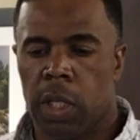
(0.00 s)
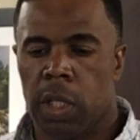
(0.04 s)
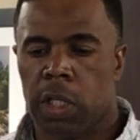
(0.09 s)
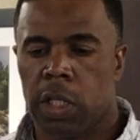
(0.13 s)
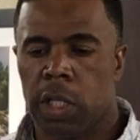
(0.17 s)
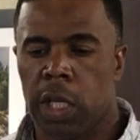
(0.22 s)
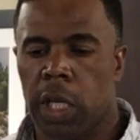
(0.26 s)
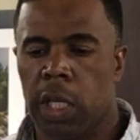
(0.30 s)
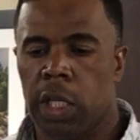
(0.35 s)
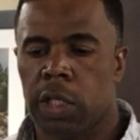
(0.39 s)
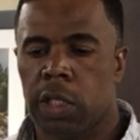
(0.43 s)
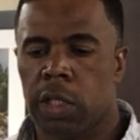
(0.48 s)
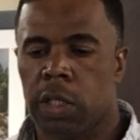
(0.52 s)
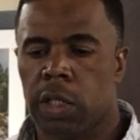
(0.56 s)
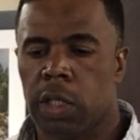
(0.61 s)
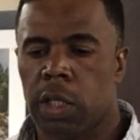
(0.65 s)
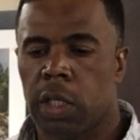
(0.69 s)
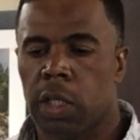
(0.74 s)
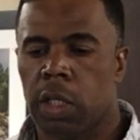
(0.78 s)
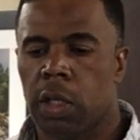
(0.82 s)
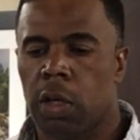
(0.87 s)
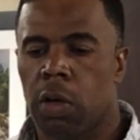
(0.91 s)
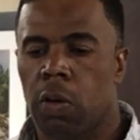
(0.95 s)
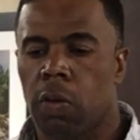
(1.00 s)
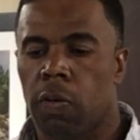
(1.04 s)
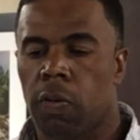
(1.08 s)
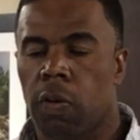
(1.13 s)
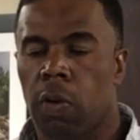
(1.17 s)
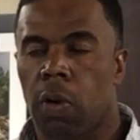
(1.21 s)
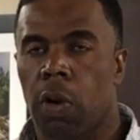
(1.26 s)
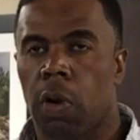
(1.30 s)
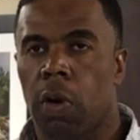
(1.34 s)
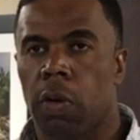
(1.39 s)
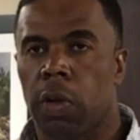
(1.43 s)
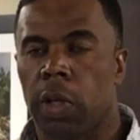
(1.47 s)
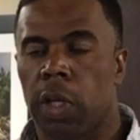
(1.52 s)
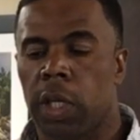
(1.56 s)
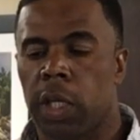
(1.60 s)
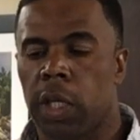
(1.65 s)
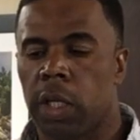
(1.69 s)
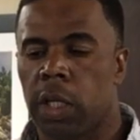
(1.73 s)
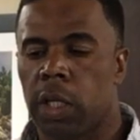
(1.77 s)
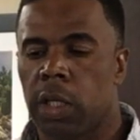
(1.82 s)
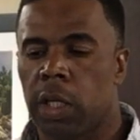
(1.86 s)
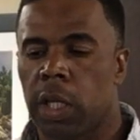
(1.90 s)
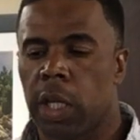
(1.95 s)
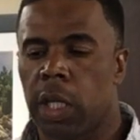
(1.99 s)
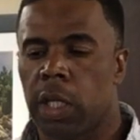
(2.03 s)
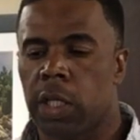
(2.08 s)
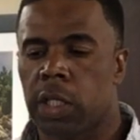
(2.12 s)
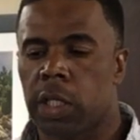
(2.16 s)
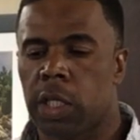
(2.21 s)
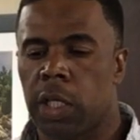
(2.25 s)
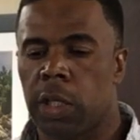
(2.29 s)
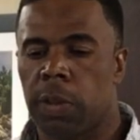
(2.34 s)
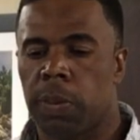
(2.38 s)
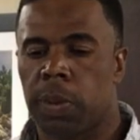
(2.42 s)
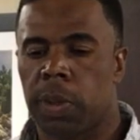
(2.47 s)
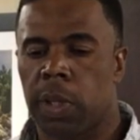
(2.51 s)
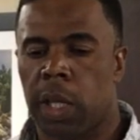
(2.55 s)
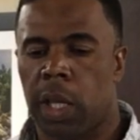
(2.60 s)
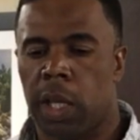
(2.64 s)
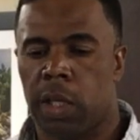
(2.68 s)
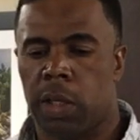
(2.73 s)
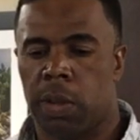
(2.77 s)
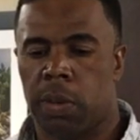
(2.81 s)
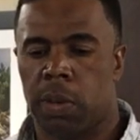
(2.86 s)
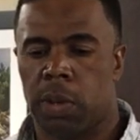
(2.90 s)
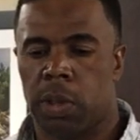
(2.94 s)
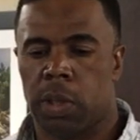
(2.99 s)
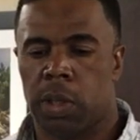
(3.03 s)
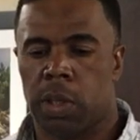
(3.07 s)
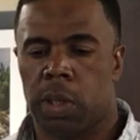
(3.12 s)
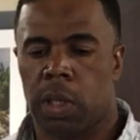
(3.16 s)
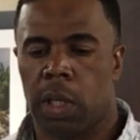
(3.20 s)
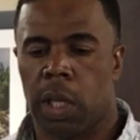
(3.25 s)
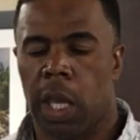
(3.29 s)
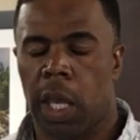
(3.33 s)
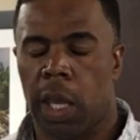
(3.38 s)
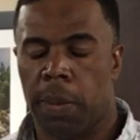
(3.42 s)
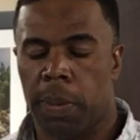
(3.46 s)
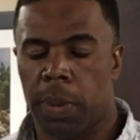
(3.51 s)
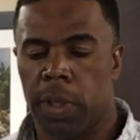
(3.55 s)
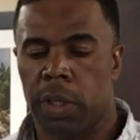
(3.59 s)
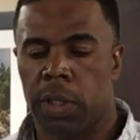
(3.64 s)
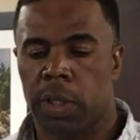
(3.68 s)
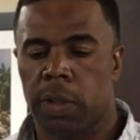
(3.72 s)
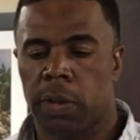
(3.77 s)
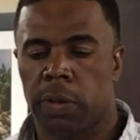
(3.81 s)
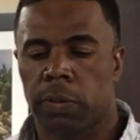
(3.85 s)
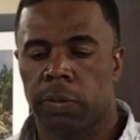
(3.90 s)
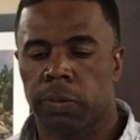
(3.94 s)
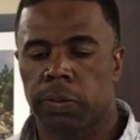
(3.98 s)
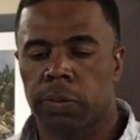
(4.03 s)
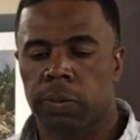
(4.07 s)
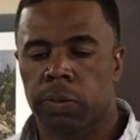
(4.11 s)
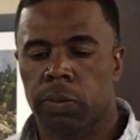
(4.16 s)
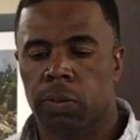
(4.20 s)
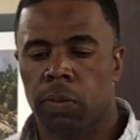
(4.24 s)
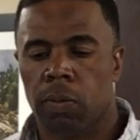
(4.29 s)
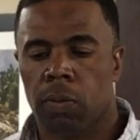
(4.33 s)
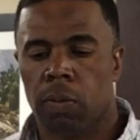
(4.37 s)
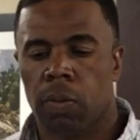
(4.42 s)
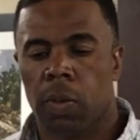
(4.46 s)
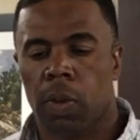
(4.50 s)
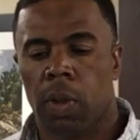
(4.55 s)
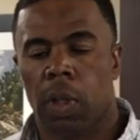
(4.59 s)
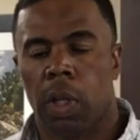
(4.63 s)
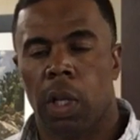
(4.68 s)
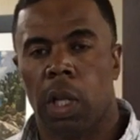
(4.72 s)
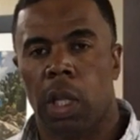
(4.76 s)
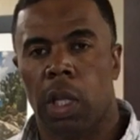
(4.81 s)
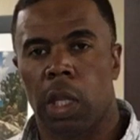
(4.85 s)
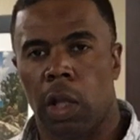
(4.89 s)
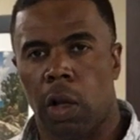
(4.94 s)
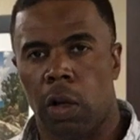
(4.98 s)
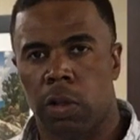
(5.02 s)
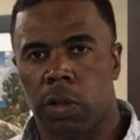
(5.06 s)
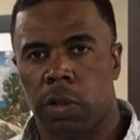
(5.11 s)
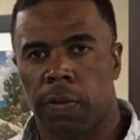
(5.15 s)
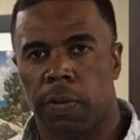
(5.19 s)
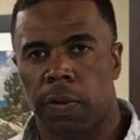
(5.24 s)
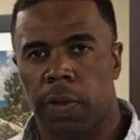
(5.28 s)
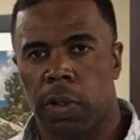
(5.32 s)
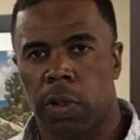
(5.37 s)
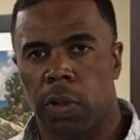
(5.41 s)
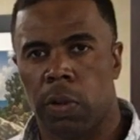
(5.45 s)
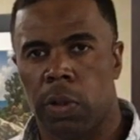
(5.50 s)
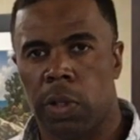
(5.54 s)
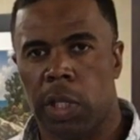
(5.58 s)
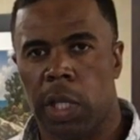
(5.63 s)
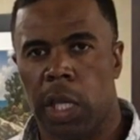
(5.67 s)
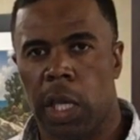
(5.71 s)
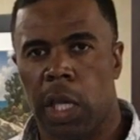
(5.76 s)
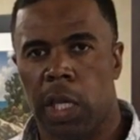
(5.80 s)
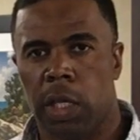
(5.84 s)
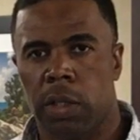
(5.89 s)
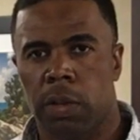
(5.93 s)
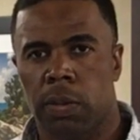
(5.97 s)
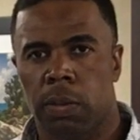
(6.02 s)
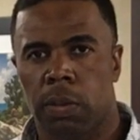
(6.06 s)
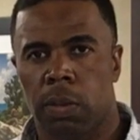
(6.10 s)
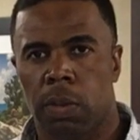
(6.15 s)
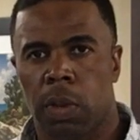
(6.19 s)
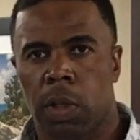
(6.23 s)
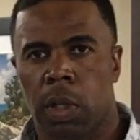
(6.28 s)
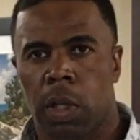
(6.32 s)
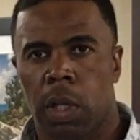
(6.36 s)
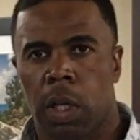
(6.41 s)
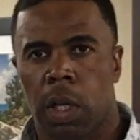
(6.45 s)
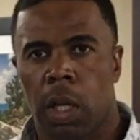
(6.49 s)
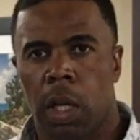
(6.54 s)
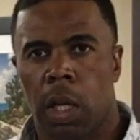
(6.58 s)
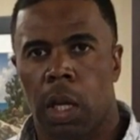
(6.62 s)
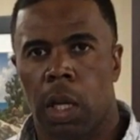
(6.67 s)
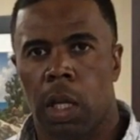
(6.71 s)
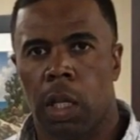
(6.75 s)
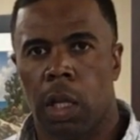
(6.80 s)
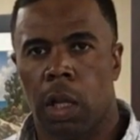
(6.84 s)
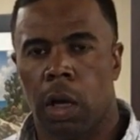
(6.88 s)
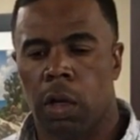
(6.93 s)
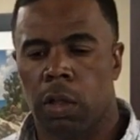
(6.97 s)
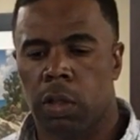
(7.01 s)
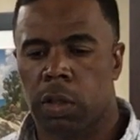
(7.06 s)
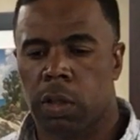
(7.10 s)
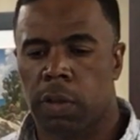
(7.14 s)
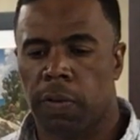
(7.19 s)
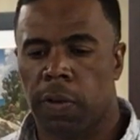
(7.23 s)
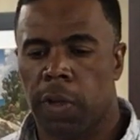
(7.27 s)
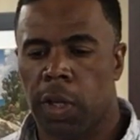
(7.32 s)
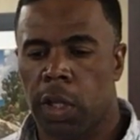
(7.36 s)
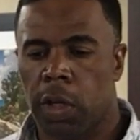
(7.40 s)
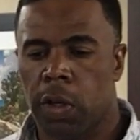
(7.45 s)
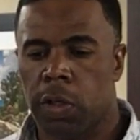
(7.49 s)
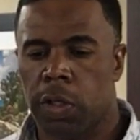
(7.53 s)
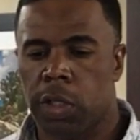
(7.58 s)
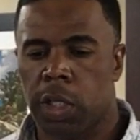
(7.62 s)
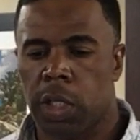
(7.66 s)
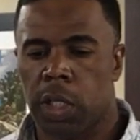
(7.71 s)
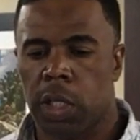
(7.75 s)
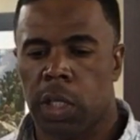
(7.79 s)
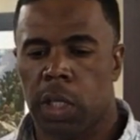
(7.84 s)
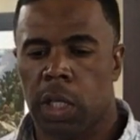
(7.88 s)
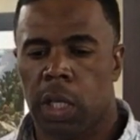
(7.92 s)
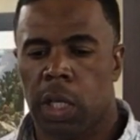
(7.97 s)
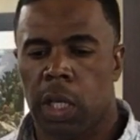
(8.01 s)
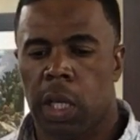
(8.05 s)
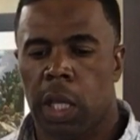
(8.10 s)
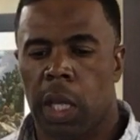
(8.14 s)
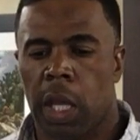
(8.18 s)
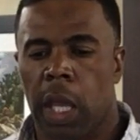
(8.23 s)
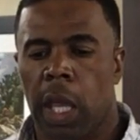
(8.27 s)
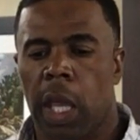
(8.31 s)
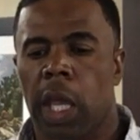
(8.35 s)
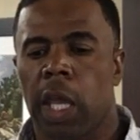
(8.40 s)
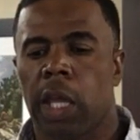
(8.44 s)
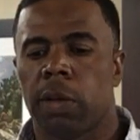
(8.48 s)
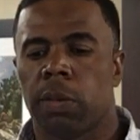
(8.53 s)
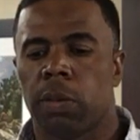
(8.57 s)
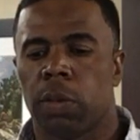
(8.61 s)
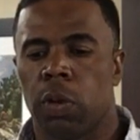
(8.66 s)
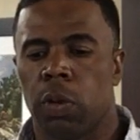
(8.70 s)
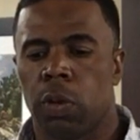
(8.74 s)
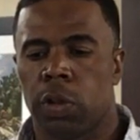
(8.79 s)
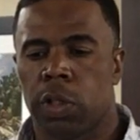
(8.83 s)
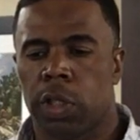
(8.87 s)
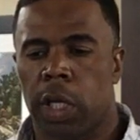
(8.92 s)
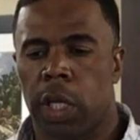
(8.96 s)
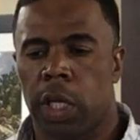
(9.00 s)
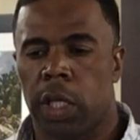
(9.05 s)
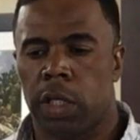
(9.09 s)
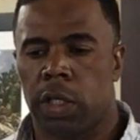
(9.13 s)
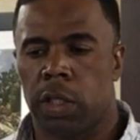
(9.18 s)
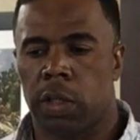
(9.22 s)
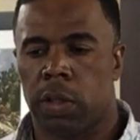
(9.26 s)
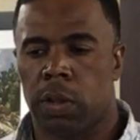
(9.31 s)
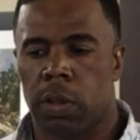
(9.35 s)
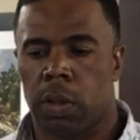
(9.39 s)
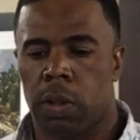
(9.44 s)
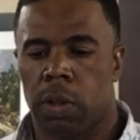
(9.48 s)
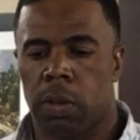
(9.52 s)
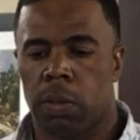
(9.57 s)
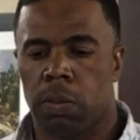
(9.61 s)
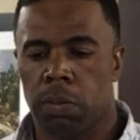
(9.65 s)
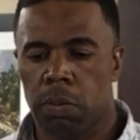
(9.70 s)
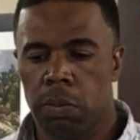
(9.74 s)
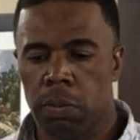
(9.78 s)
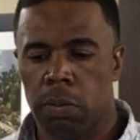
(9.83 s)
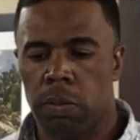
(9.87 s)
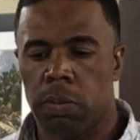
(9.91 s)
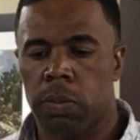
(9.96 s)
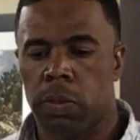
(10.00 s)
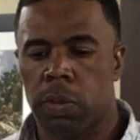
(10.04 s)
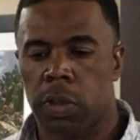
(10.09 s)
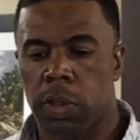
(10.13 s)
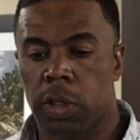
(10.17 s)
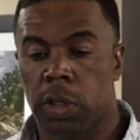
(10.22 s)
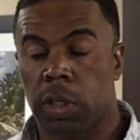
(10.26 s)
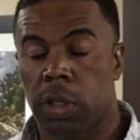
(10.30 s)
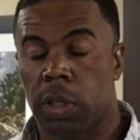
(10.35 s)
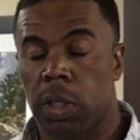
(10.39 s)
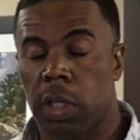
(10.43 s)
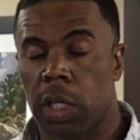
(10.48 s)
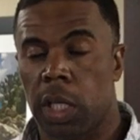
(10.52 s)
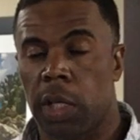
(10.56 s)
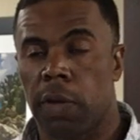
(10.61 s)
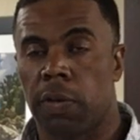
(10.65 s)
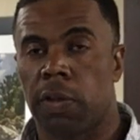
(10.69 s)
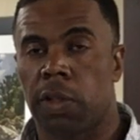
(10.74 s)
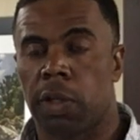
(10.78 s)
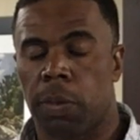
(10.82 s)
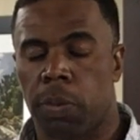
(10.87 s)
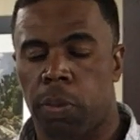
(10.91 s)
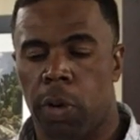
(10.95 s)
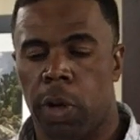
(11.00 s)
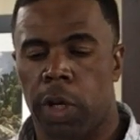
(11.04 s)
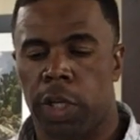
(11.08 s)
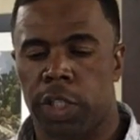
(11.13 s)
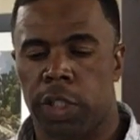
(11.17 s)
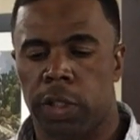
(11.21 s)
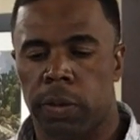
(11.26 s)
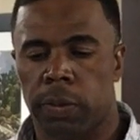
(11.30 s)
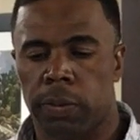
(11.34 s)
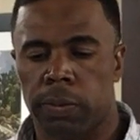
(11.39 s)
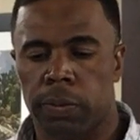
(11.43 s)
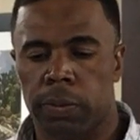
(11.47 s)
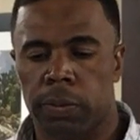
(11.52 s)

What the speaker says: changes in your overall eating and sleeping habits, a loss of enthusiasm, a loss of energy, and mood changing, even depression.